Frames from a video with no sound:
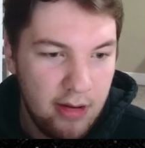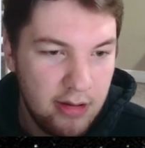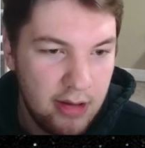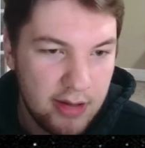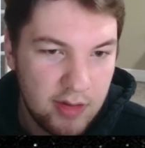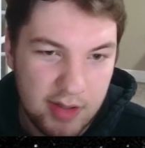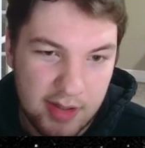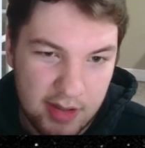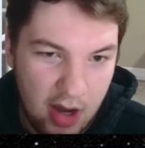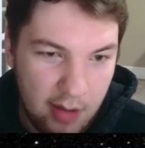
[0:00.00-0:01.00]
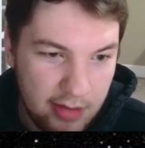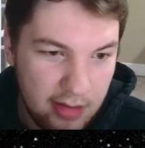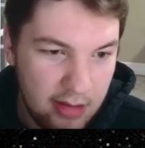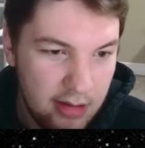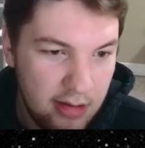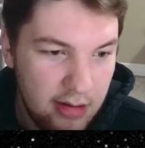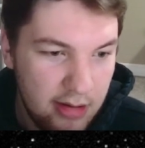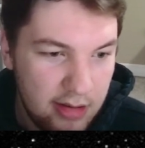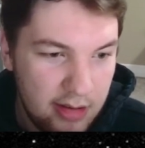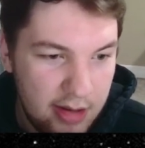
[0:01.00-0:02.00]
Yeah, so this is a common
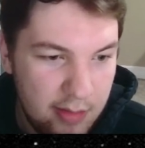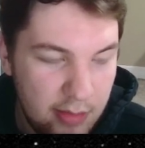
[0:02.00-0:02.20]
theme,